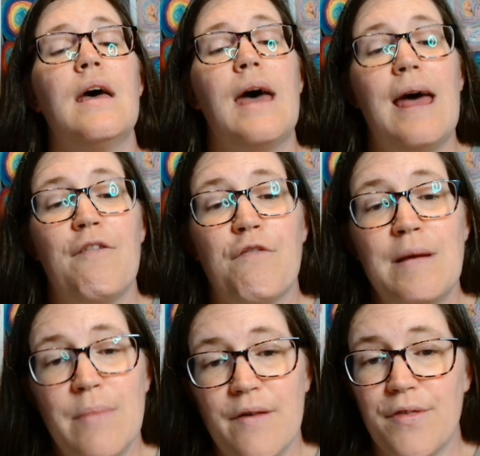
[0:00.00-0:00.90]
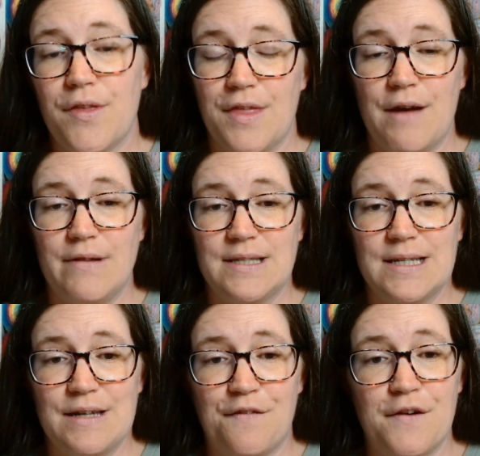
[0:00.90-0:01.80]
Every month there is a
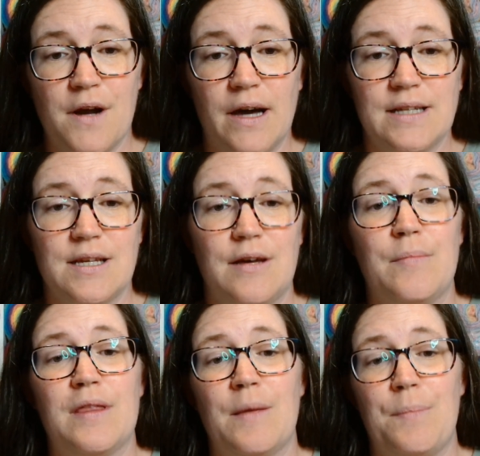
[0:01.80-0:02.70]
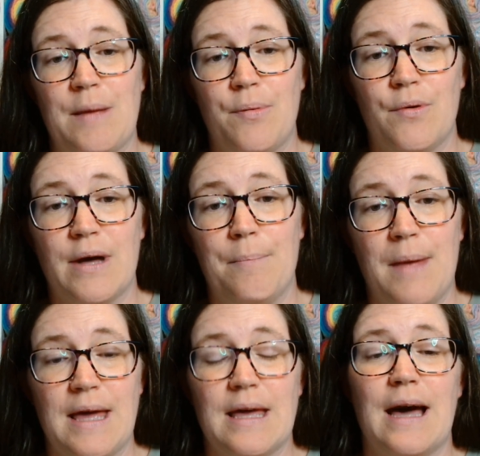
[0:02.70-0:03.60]
different item that people can
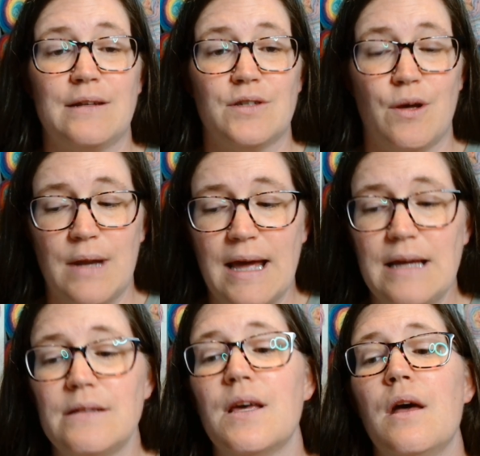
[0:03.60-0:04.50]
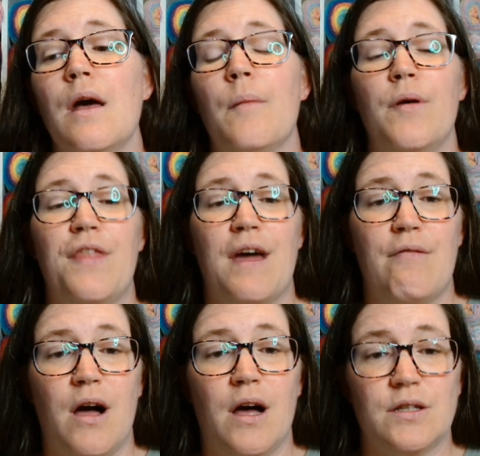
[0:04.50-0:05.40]
make and donate, but there
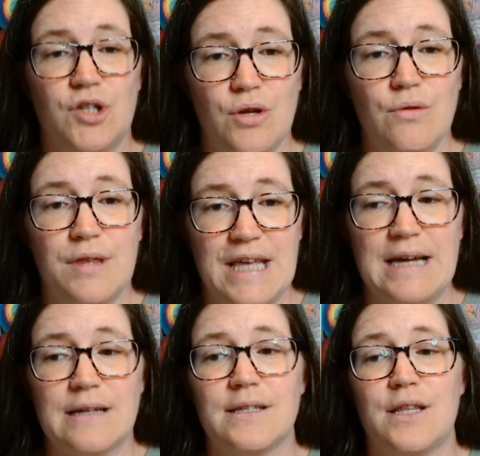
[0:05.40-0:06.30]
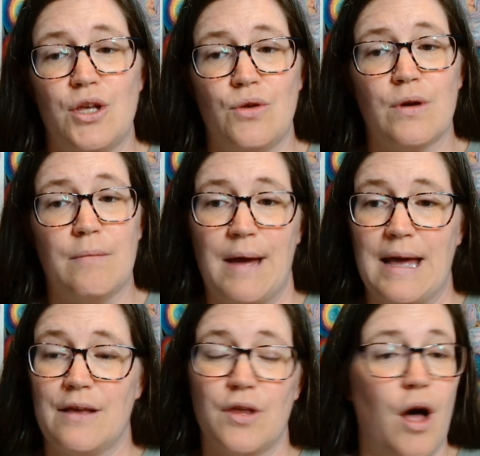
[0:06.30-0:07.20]
are 2 things that you can
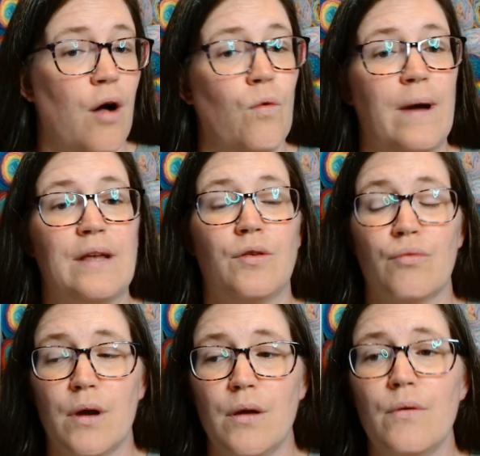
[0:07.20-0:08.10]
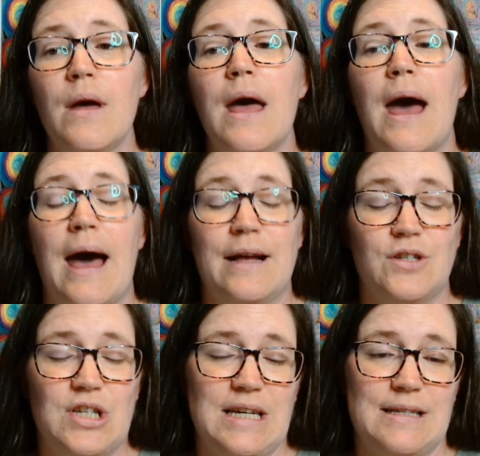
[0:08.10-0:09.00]
make the whole way through, and
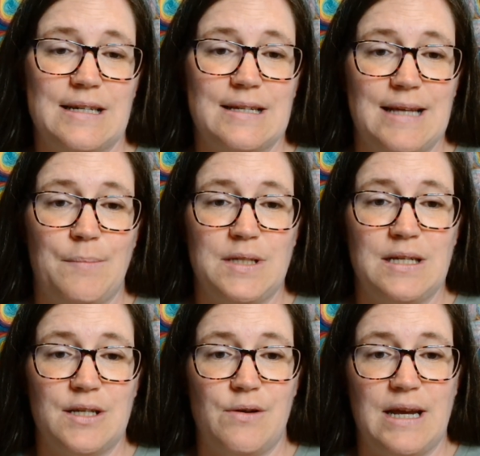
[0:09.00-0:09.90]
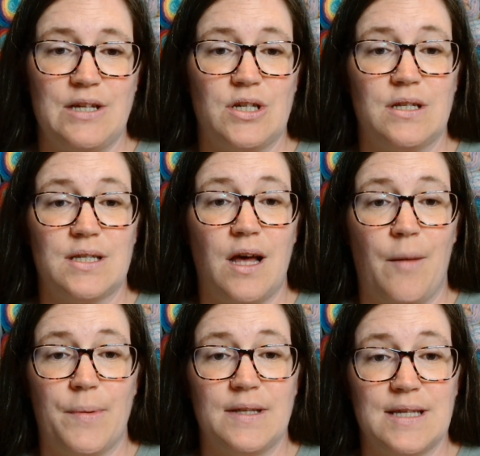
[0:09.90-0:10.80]
she is accepting donations
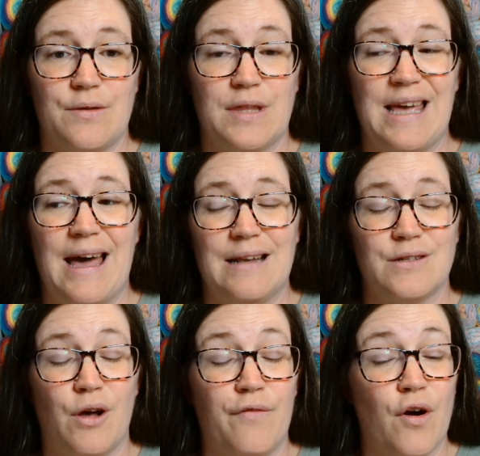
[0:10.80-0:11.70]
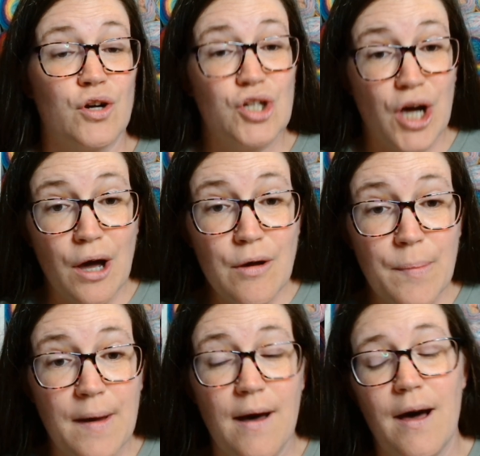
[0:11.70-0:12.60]
up until the end of
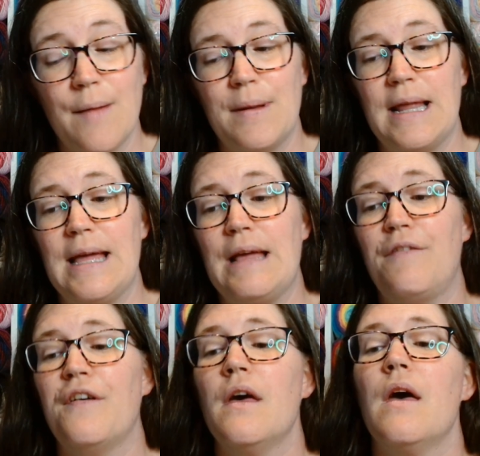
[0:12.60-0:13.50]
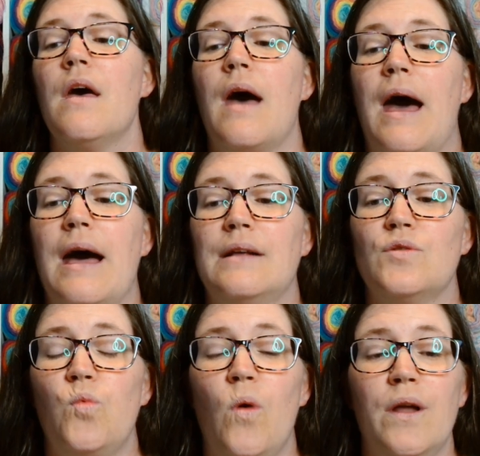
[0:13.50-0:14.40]
October, I believe. And
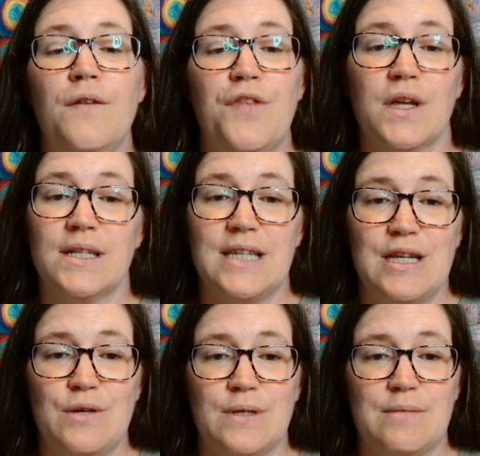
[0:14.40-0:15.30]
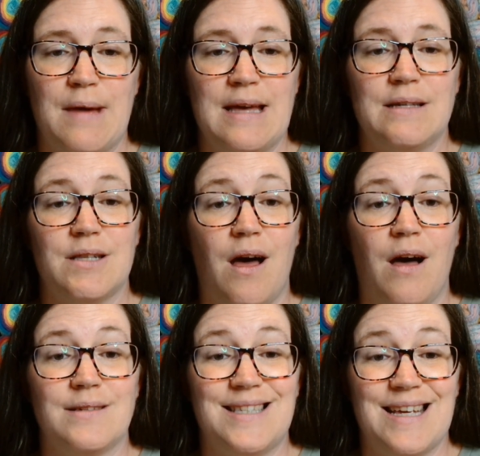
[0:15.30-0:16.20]
one of the continuous makes
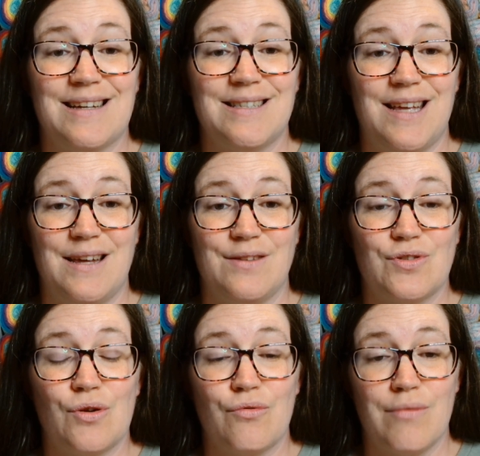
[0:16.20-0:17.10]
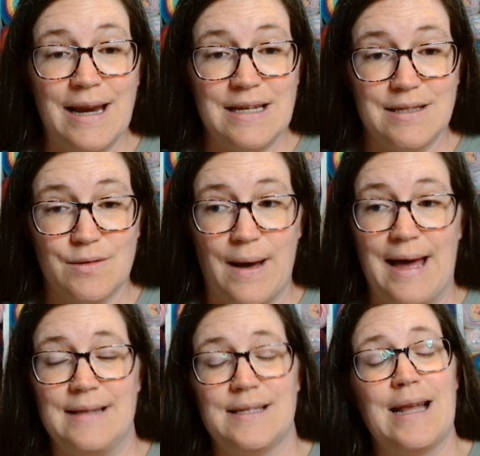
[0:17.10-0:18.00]
are 6-inch granny
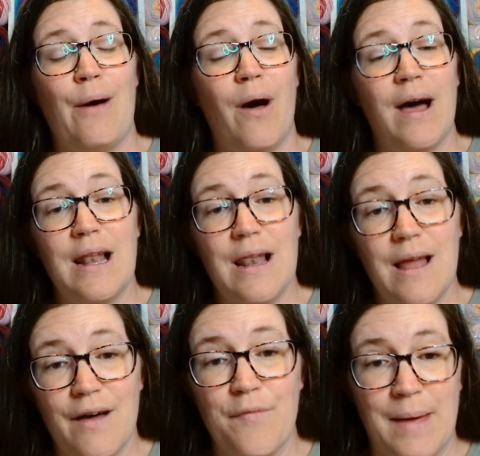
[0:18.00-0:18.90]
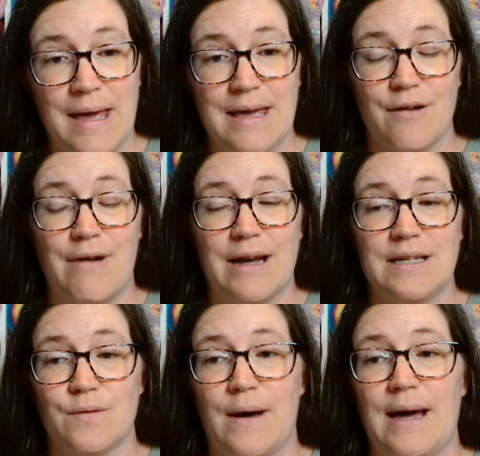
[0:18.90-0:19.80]
squares. Now, I love making granny
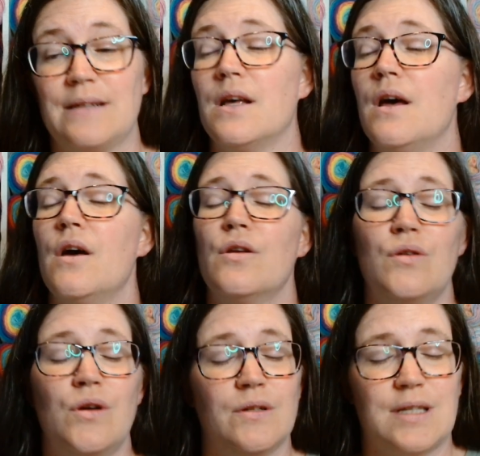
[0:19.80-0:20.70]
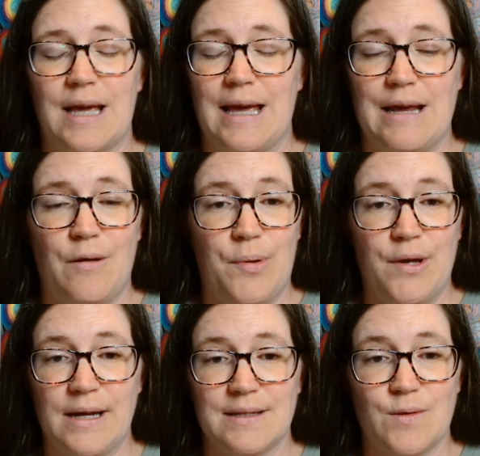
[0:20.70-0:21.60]
squares, not so keen on
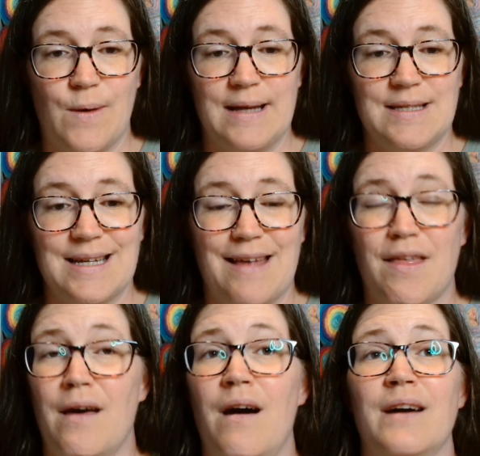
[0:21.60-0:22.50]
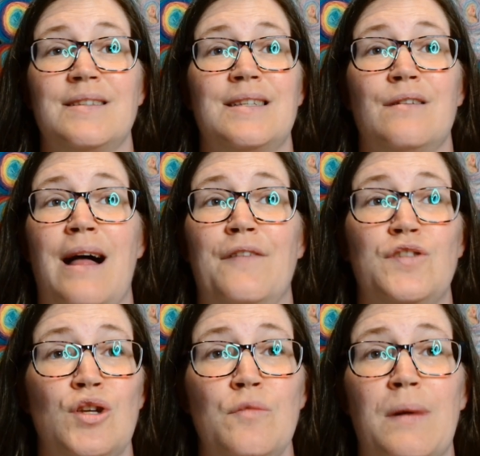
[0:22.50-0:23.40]
putting squares together. I still have
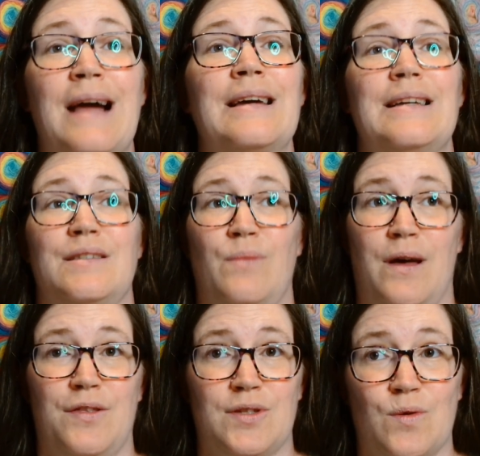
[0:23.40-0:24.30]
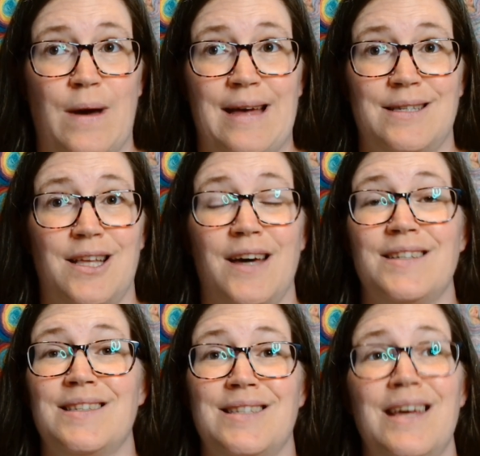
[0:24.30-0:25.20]
2 blankets worth of squares that I
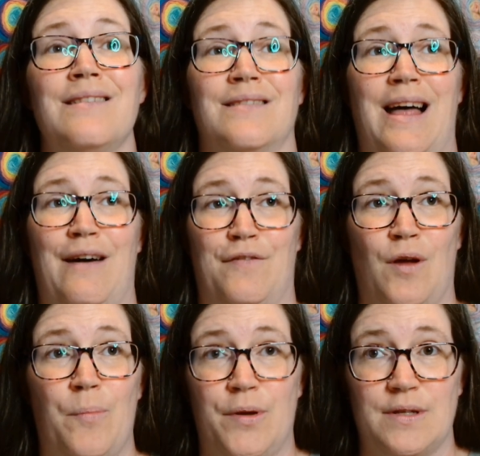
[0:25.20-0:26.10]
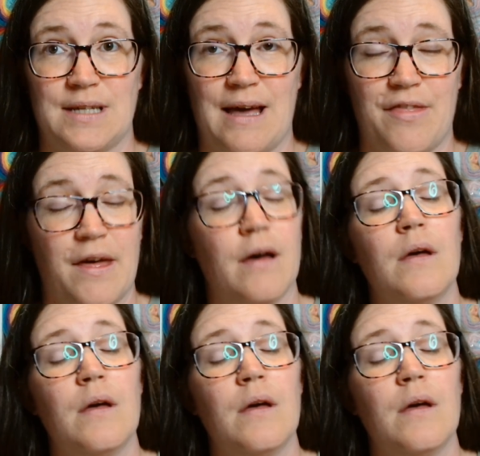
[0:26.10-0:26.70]
still have not put together.